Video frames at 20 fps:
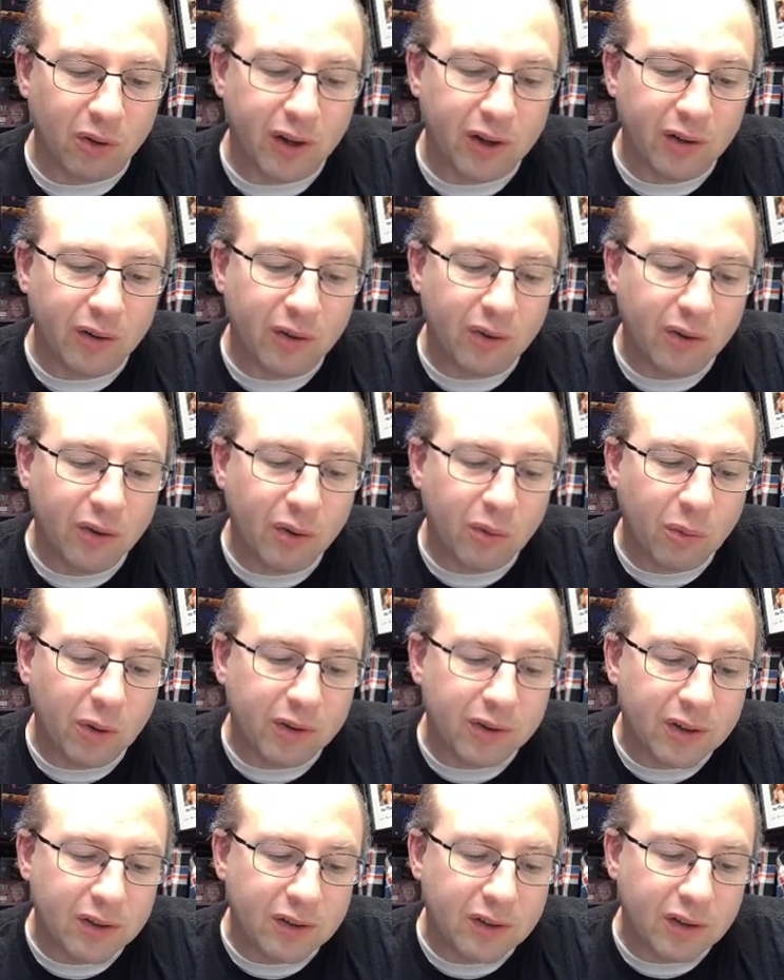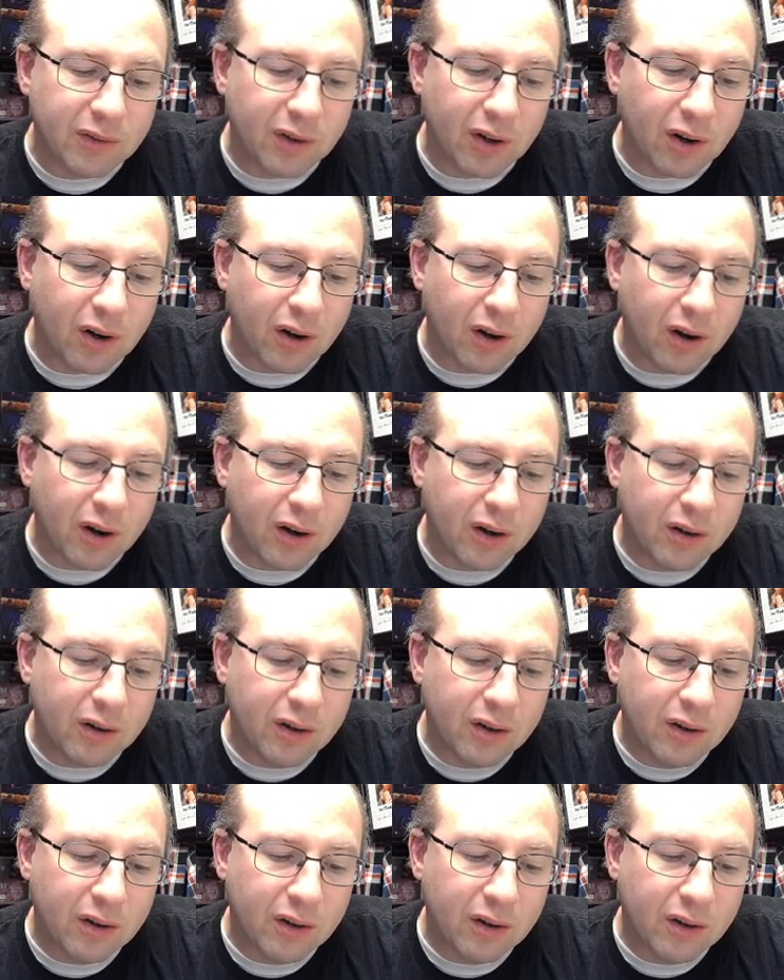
I don't know what these even are.